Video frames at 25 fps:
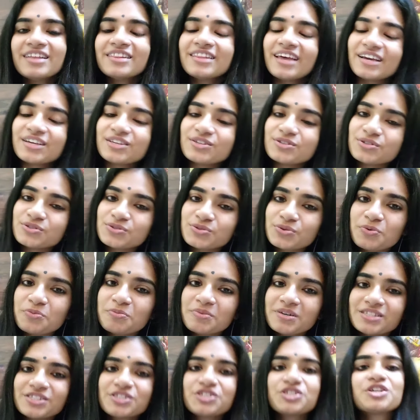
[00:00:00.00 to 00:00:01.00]
Thank you so
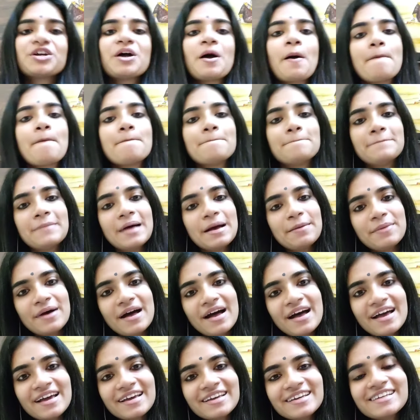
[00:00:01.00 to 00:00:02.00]
much.
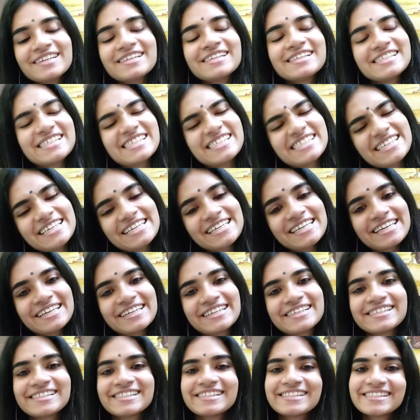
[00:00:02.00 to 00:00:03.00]
Bye-bye. Take
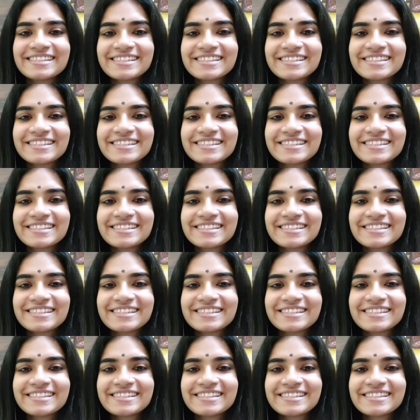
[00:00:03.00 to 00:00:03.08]
care.